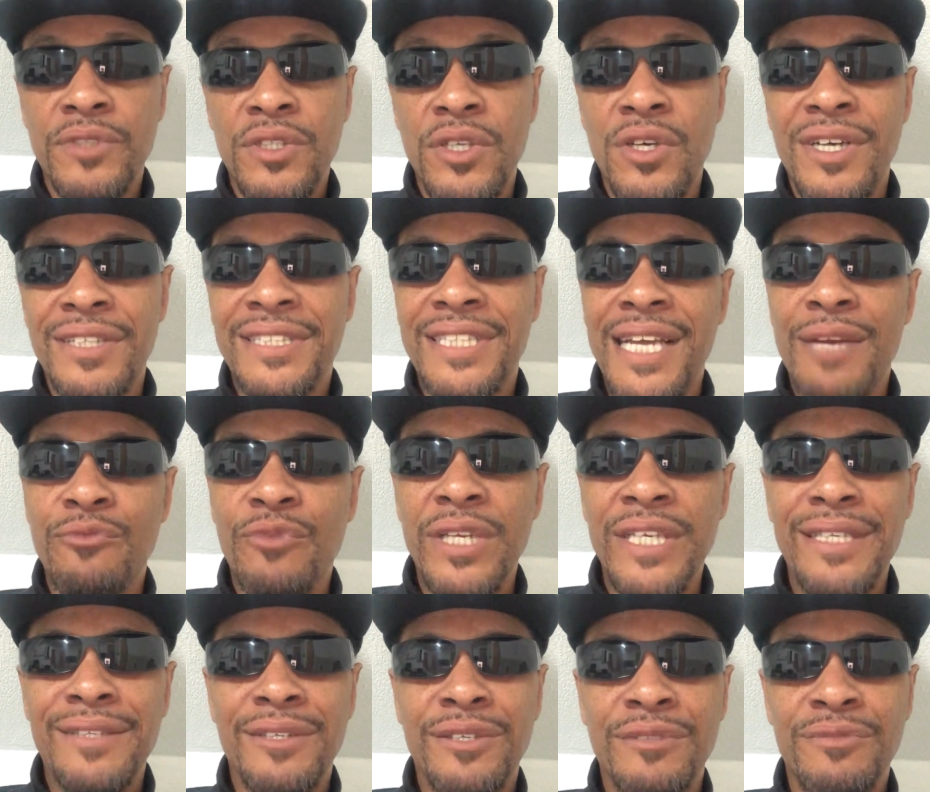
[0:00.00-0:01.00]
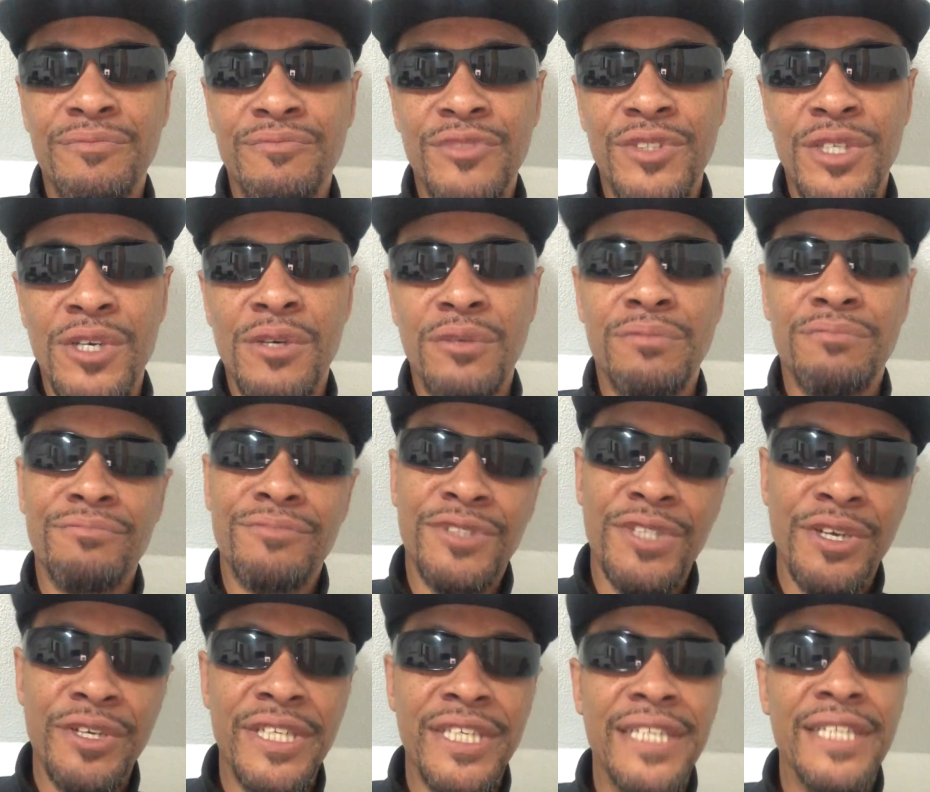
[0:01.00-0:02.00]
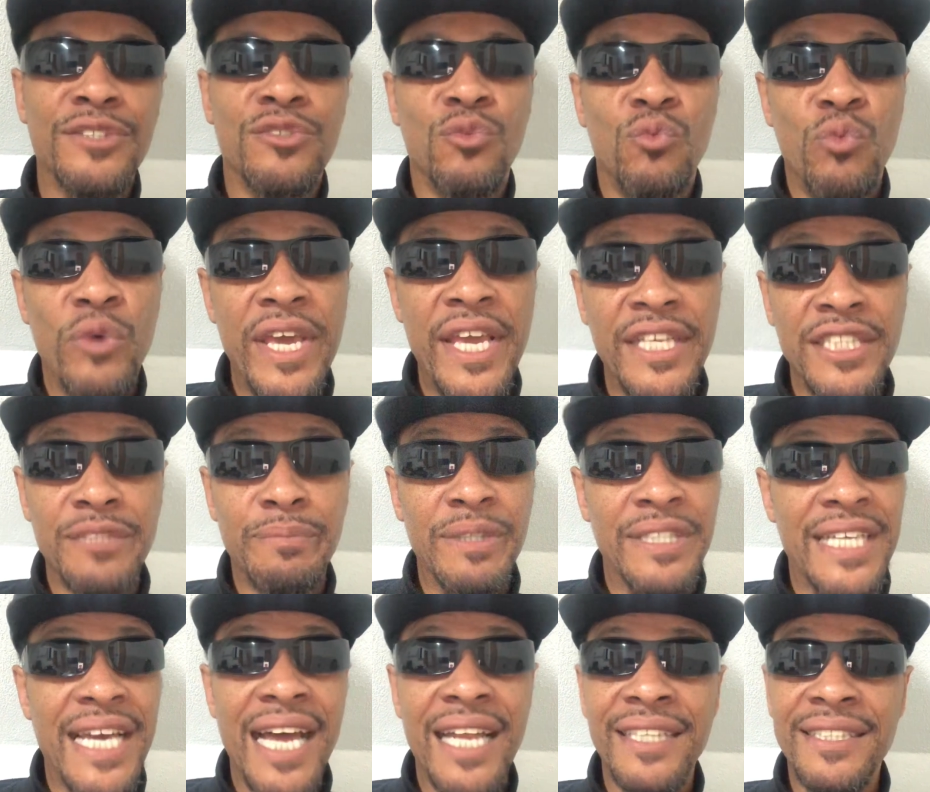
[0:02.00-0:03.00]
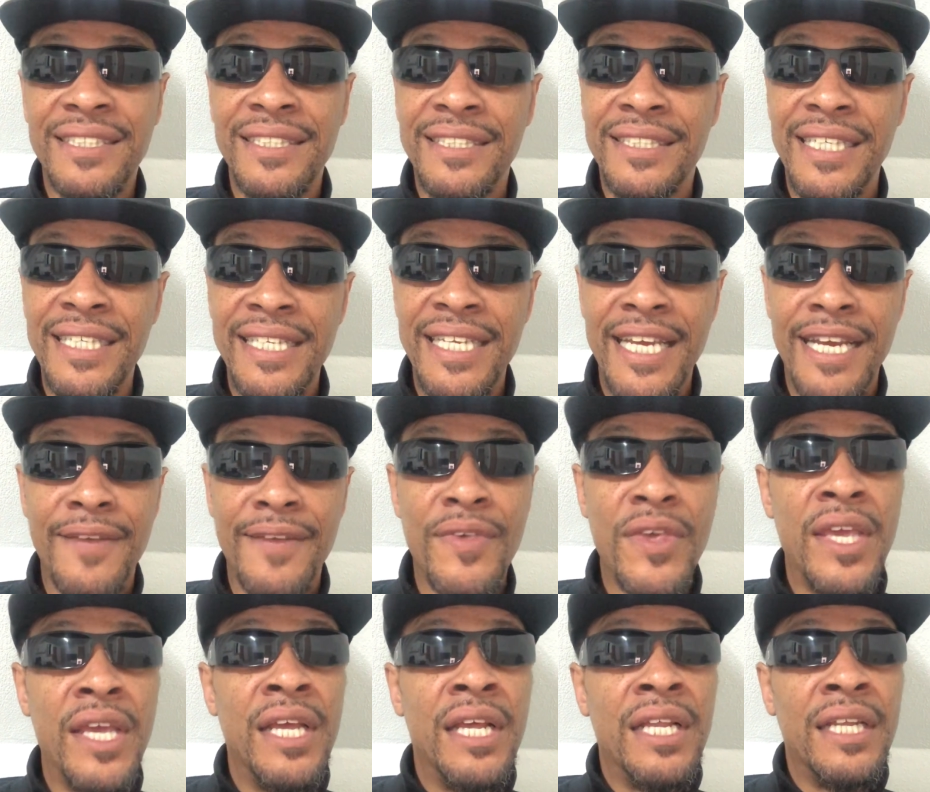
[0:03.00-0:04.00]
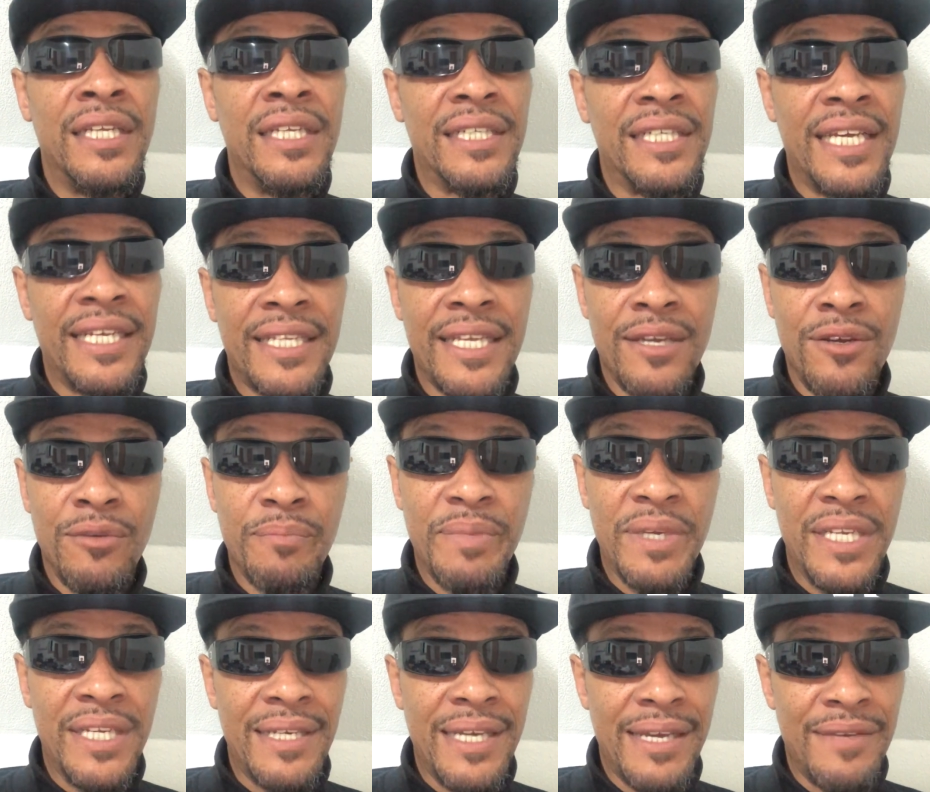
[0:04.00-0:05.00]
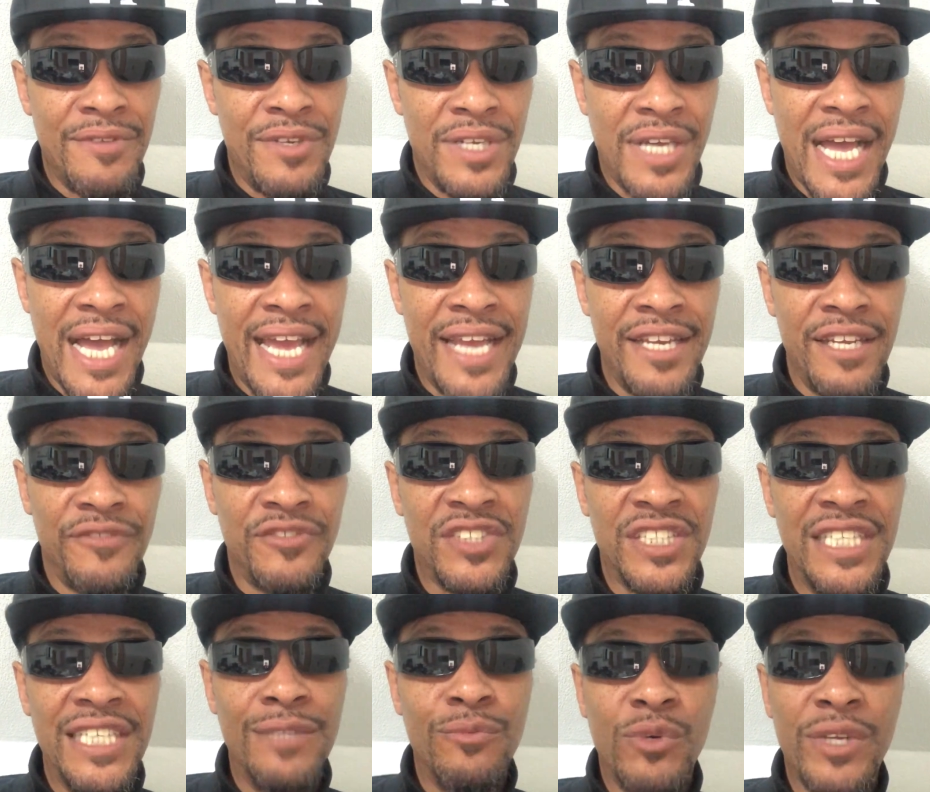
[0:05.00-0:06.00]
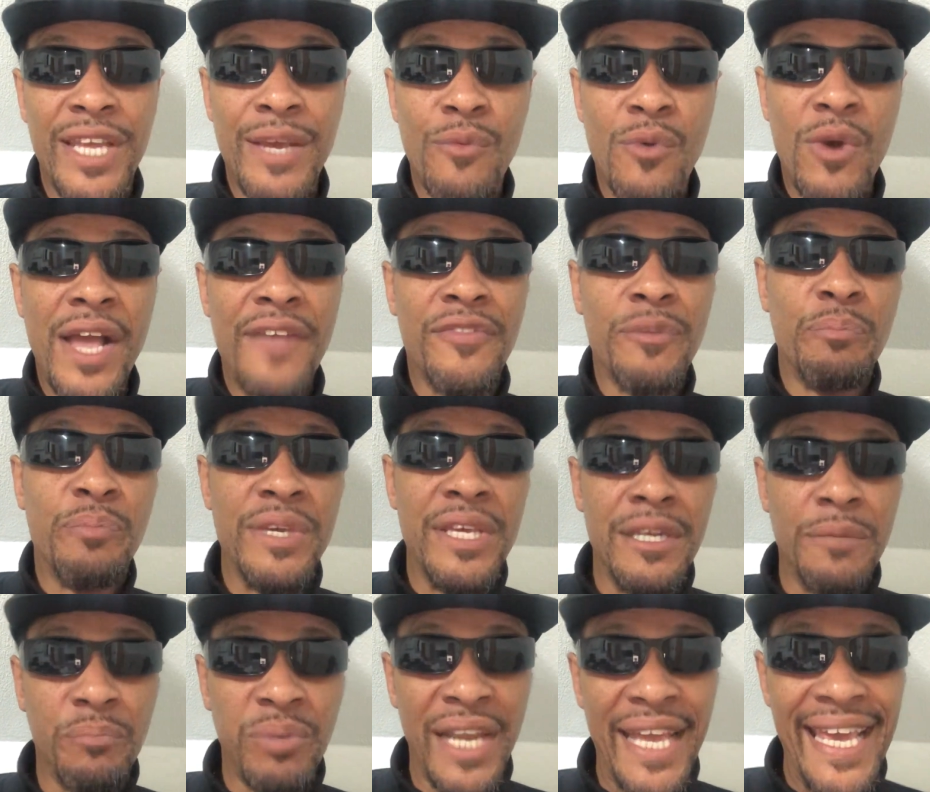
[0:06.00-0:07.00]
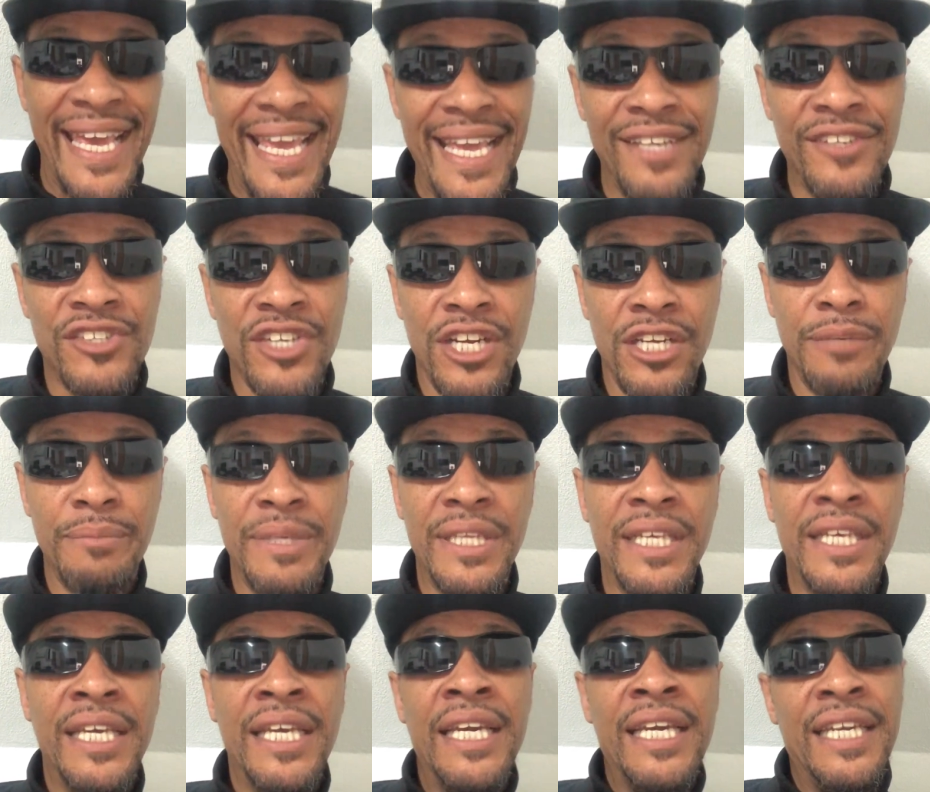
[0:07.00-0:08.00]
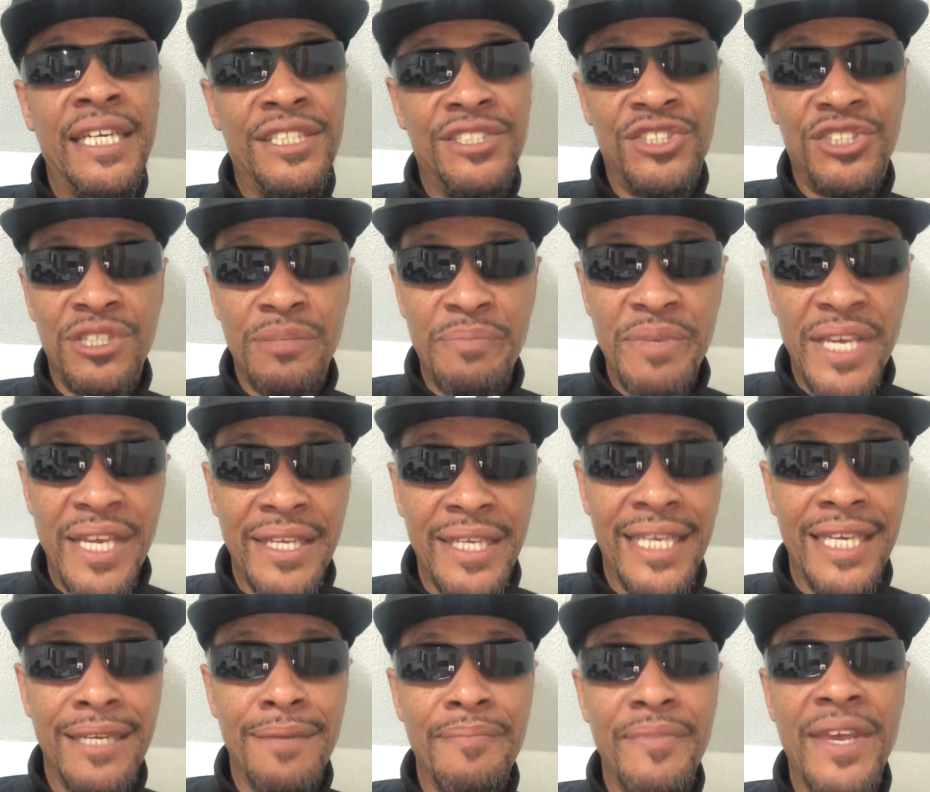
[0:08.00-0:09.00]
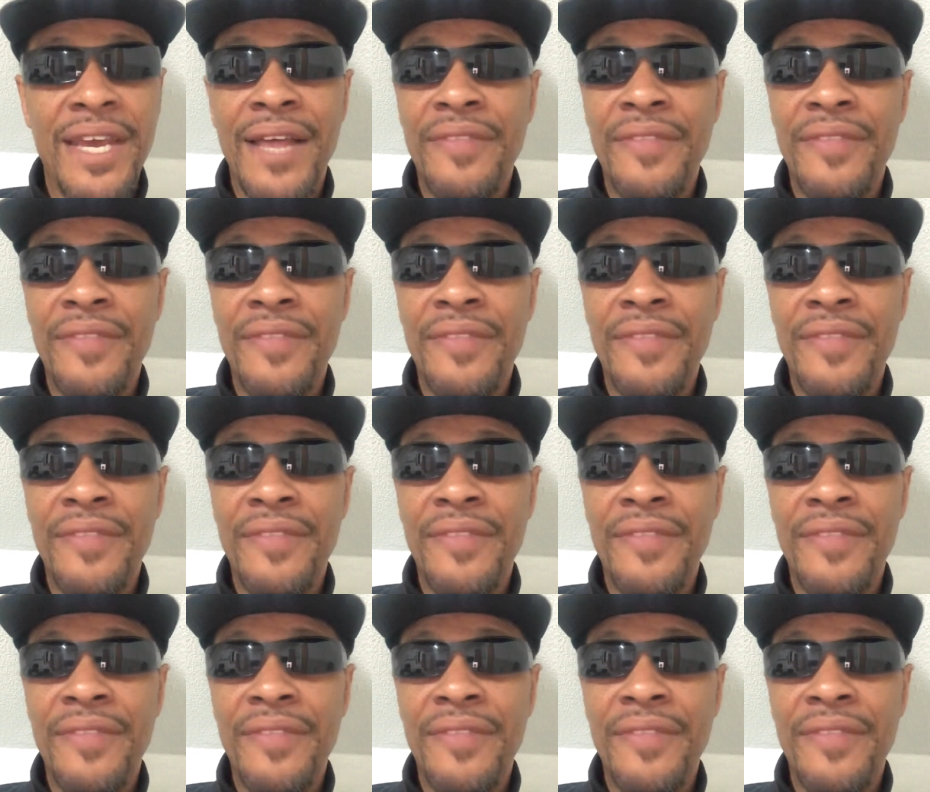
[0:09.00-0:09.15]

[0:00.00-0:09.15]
You know, it's not really you know, turning into wins, but Dallas is in there. Look like they're going to get a you know, high enough seed where they won't have to be in the play-in tournament. He should be able to get them there.